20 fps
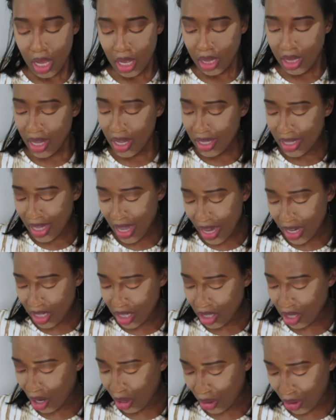these
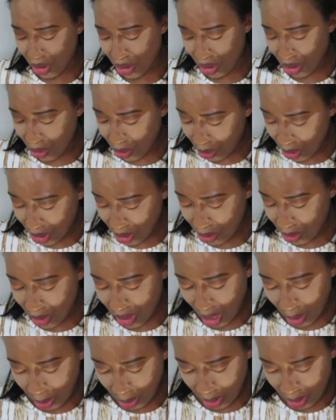lashes are cute when you
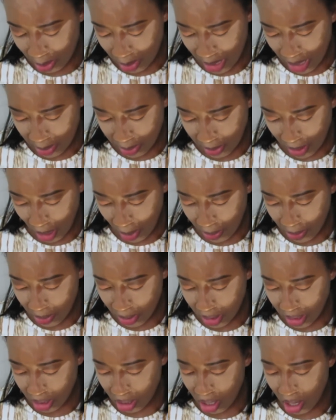double them up. So I'm
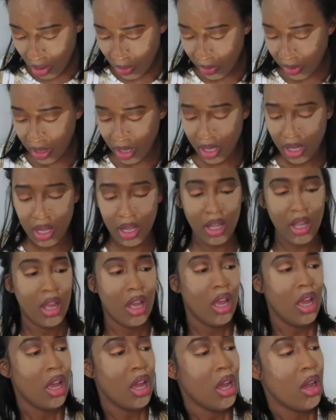going to go in
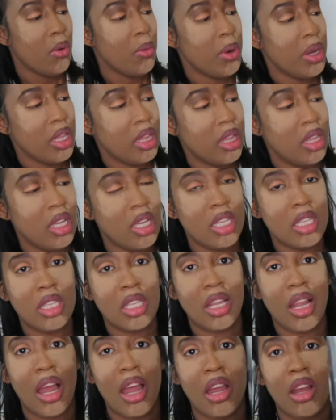with this
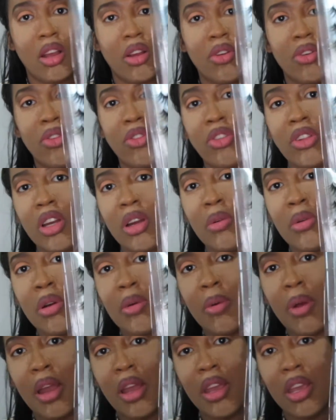like flare
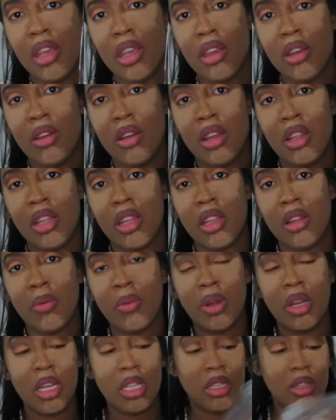one right here, and then the
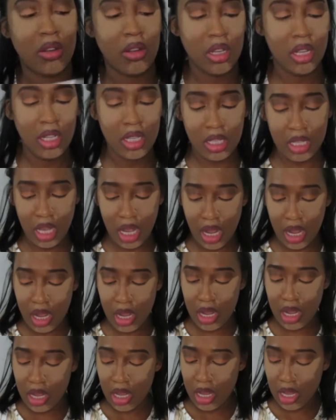one that's on the other
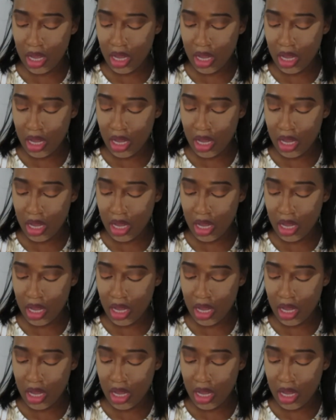side.